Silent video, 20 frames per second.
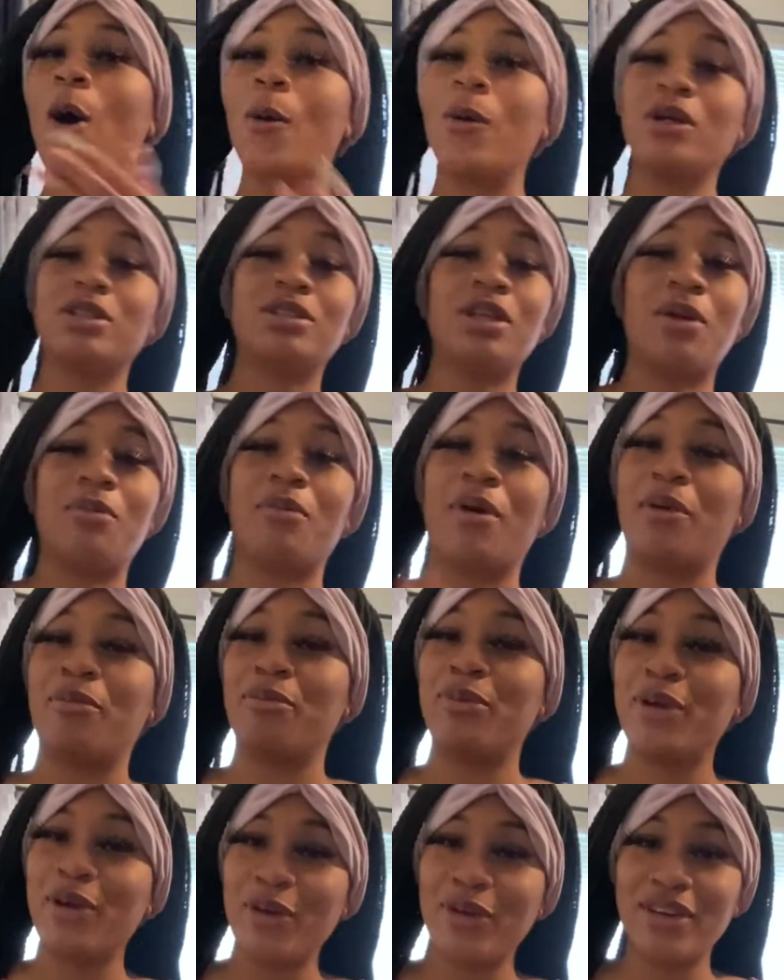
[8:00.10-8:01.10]
I started my
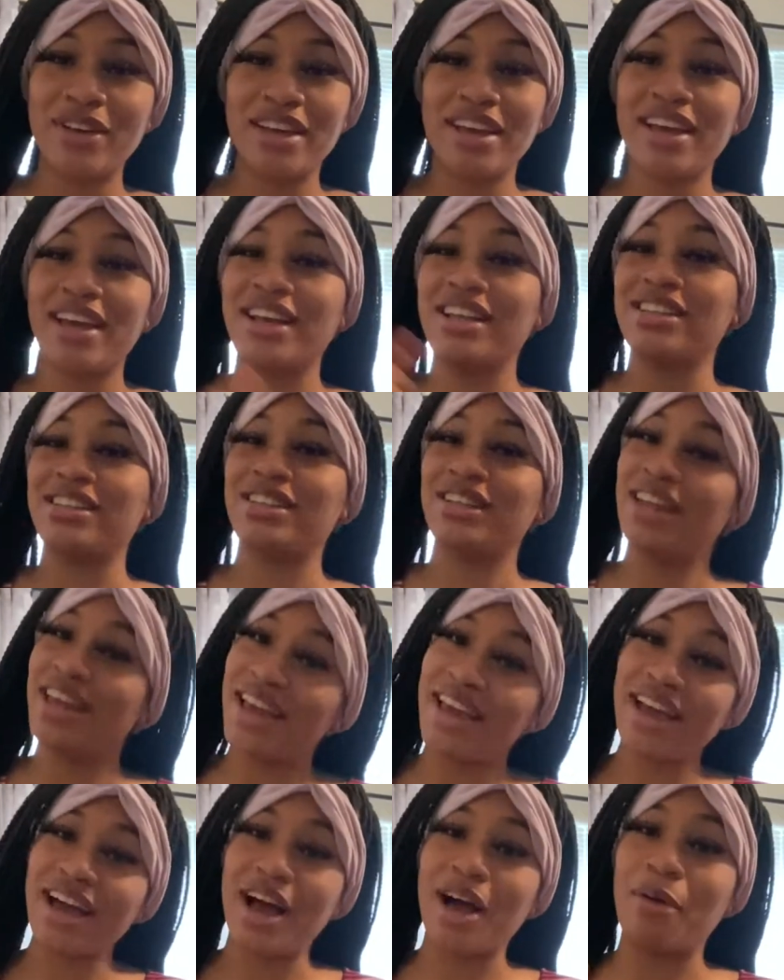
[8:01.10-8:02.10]
period. It's
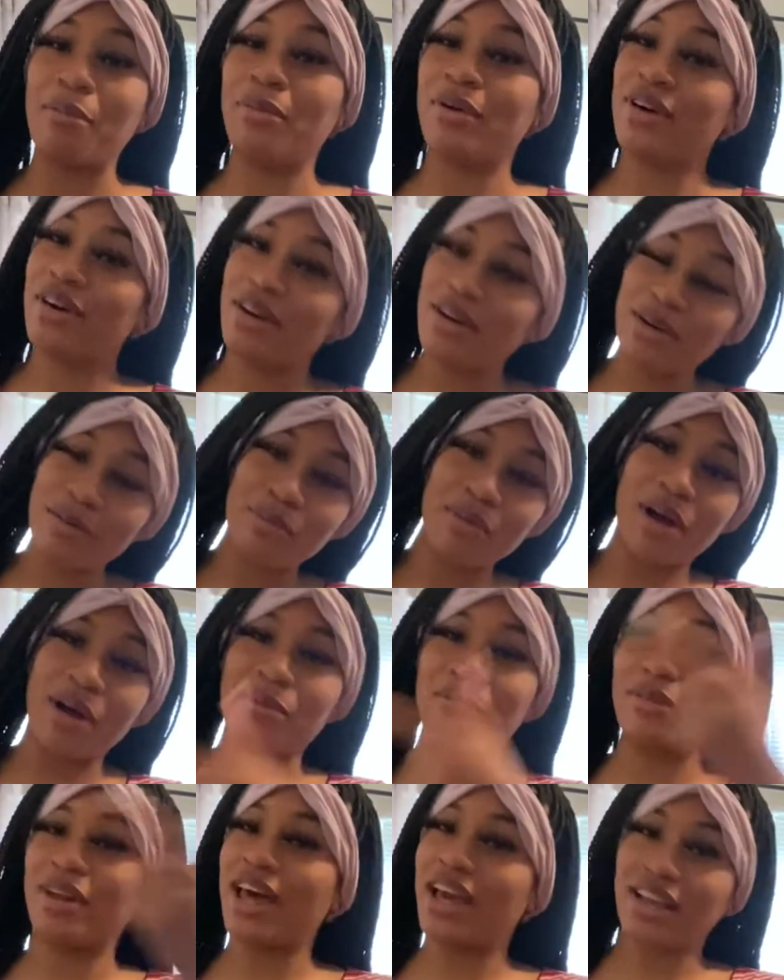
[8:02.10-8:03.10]
lit. I'm up.
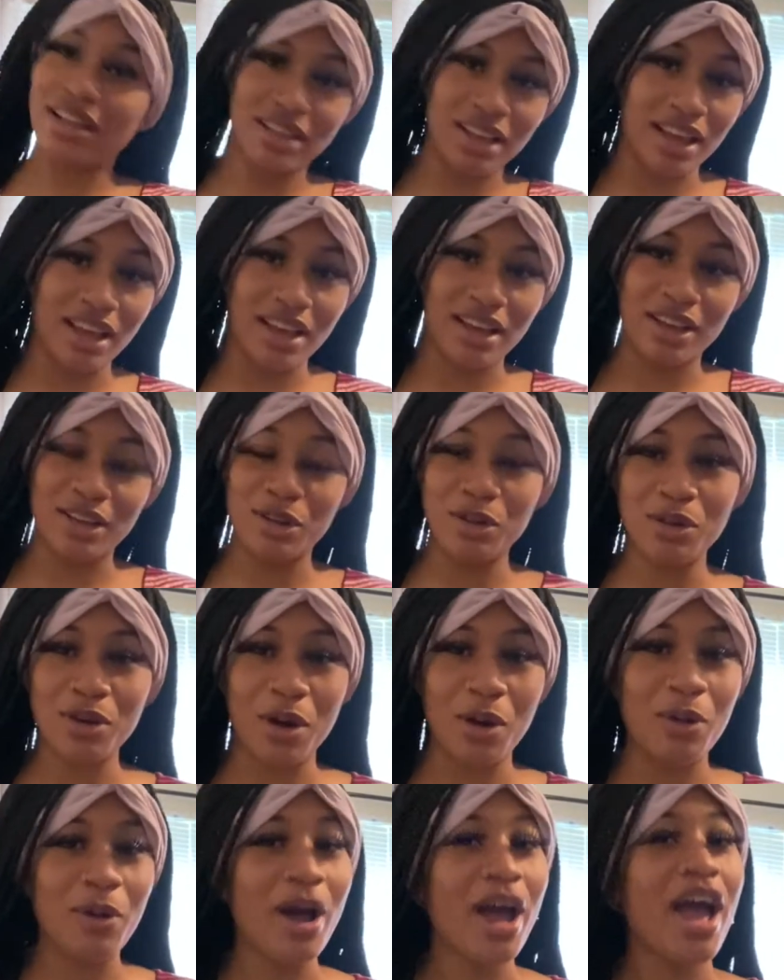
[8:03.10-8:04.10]
I'm like that. You
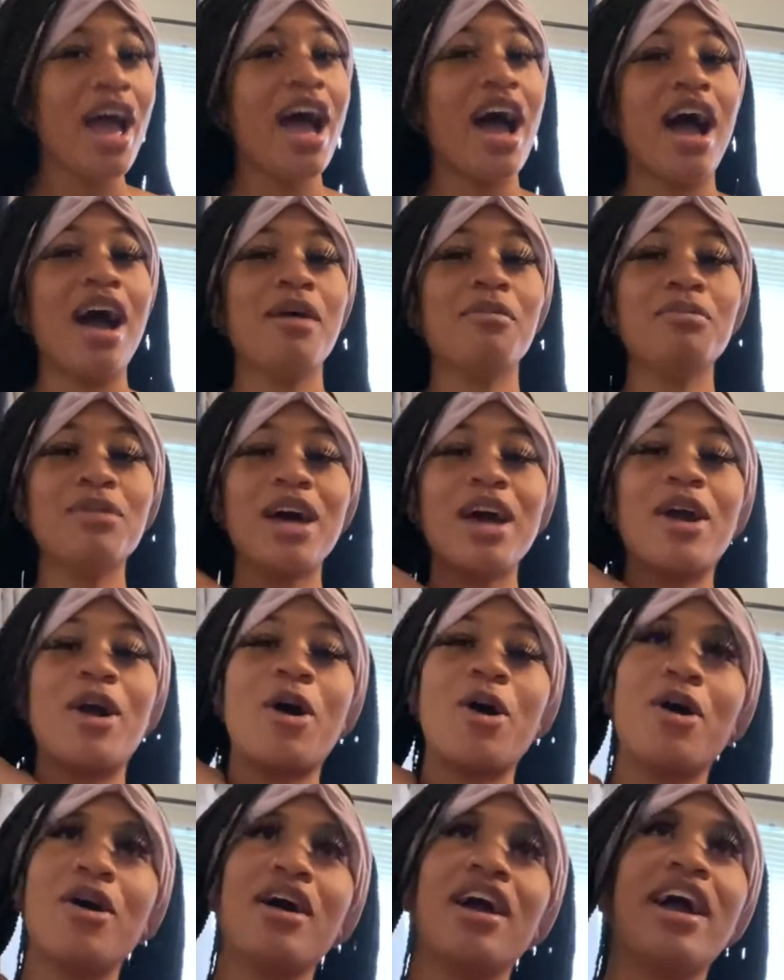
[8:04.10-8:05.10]
know, I'm like
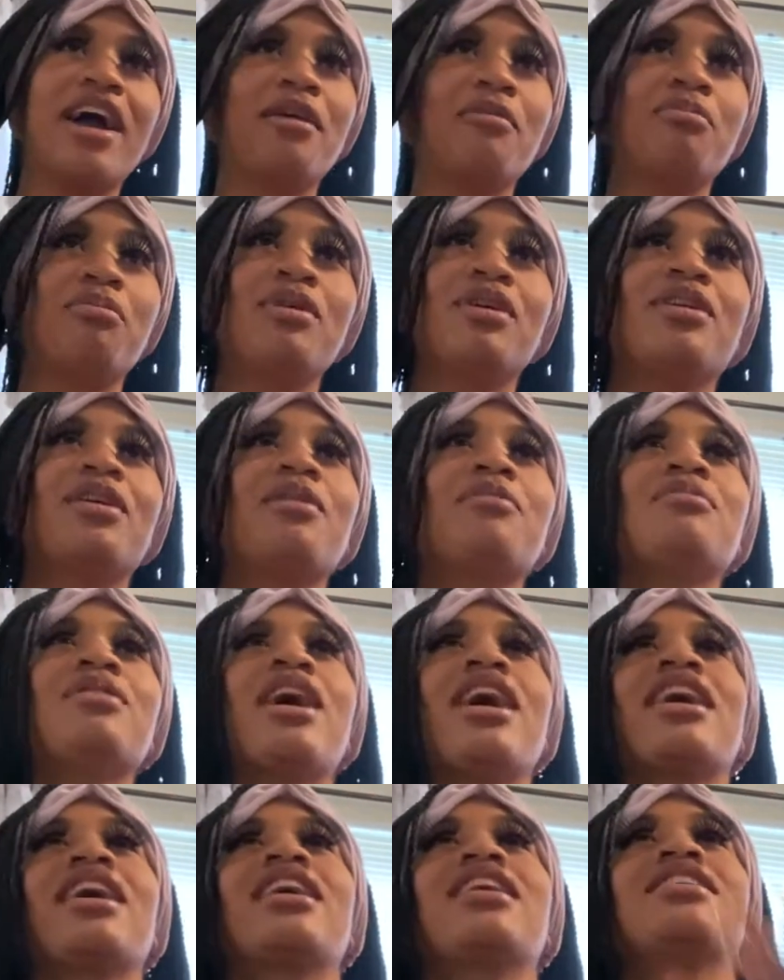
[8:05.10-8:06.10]
all happy and I'm
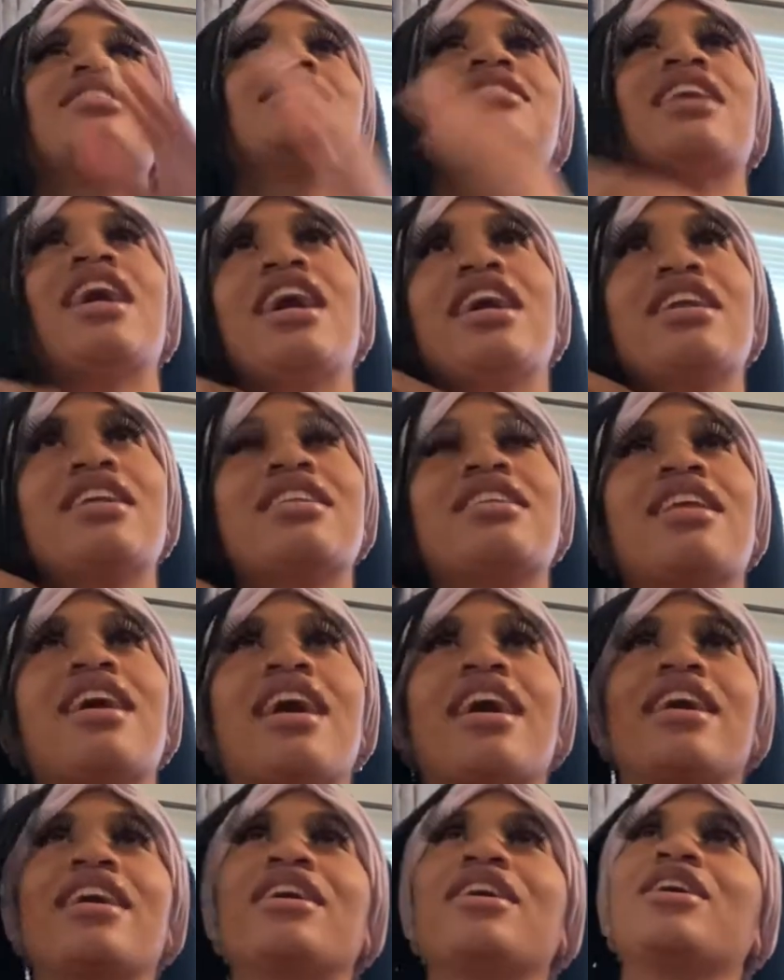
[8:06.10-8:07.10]
like excited.
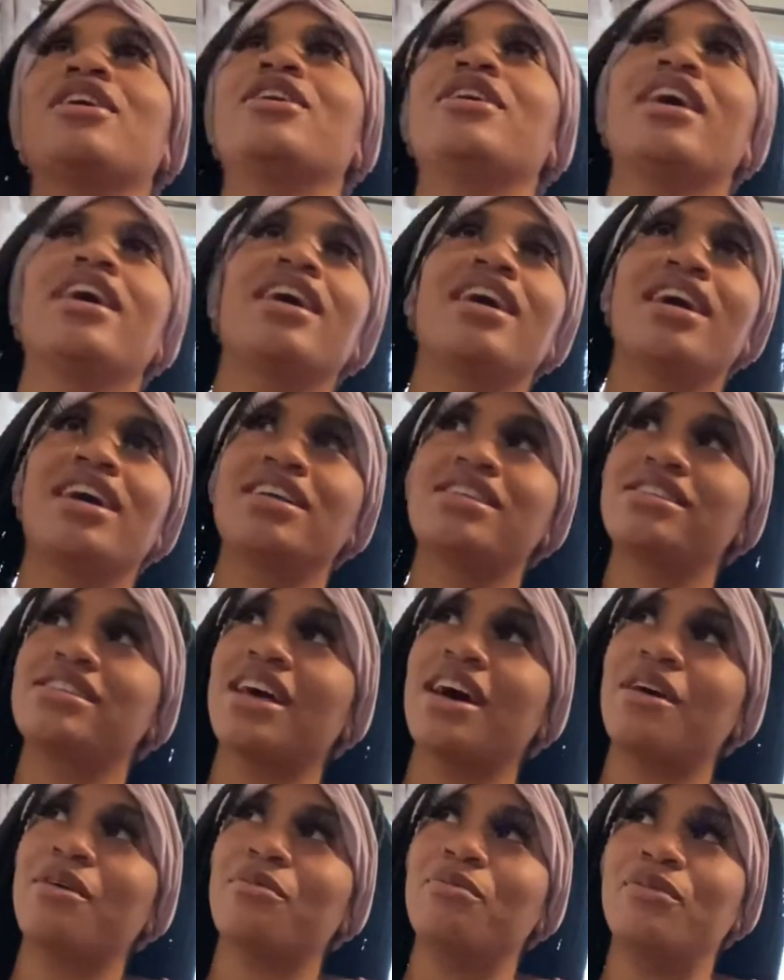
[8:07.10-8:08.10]
Like, yes,
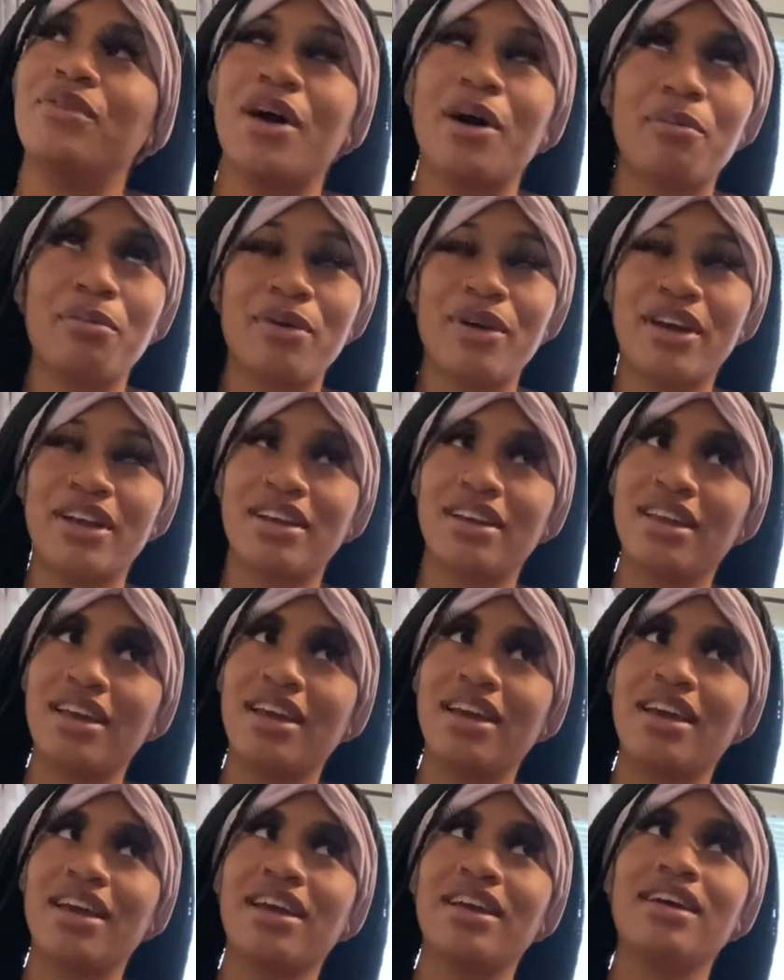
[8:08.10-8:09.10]
I'm not
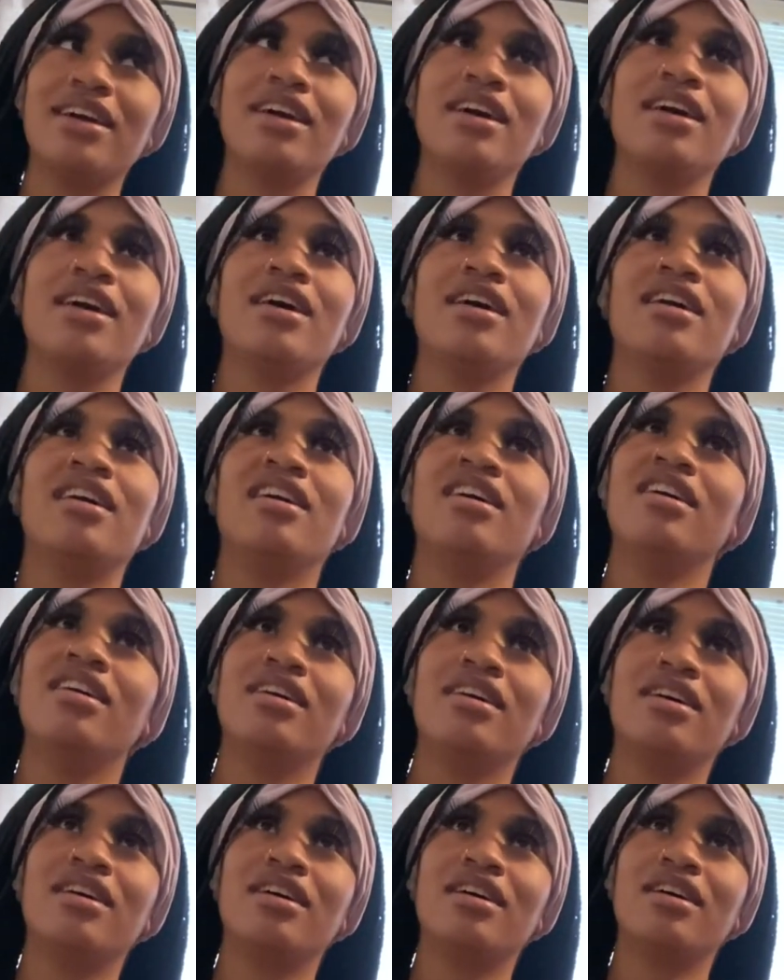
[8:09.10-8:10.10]
pregnant.
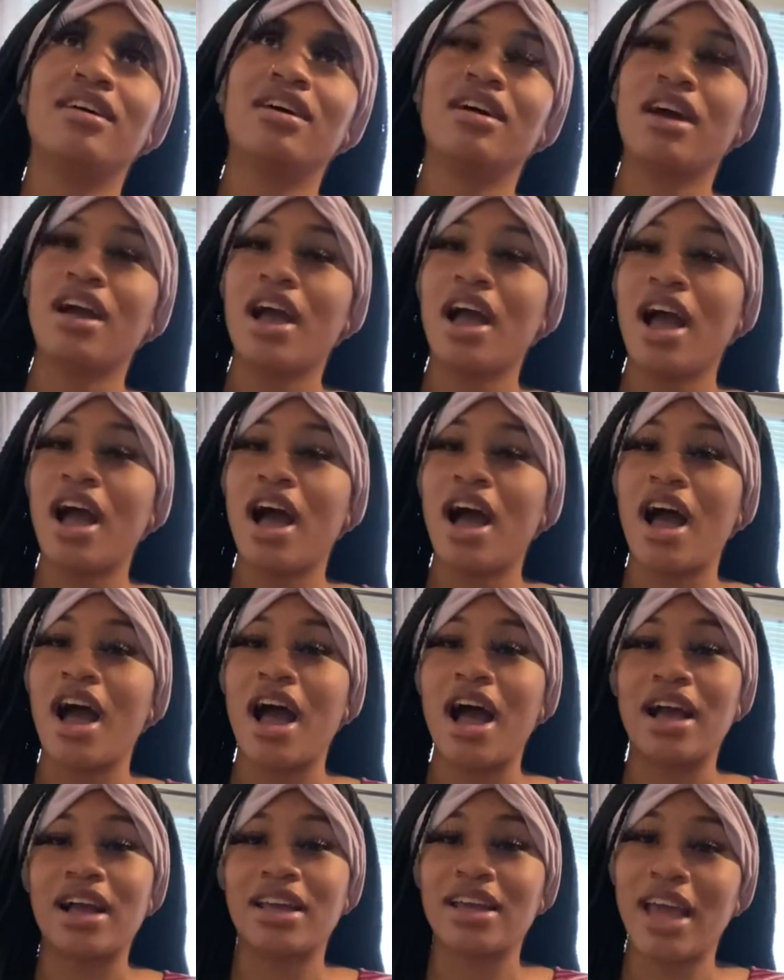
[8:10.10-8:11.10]

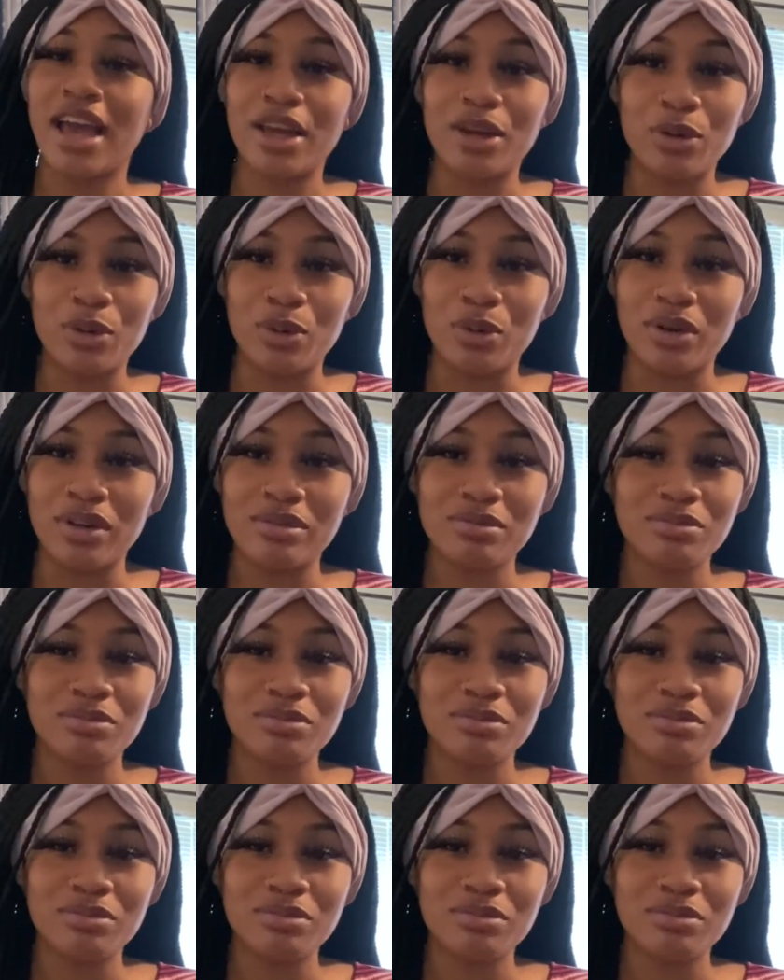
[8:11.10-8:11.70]
I can't do it.